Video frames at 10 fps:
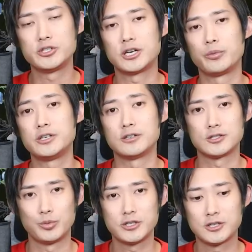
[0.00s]
generation of
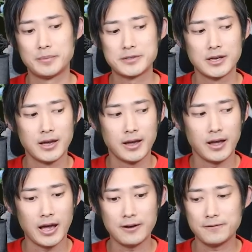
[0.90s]
Switch Ups
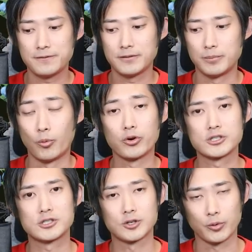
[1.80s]
have more
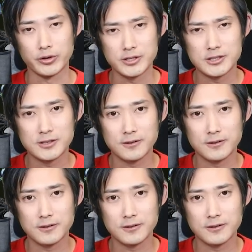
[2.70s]
storage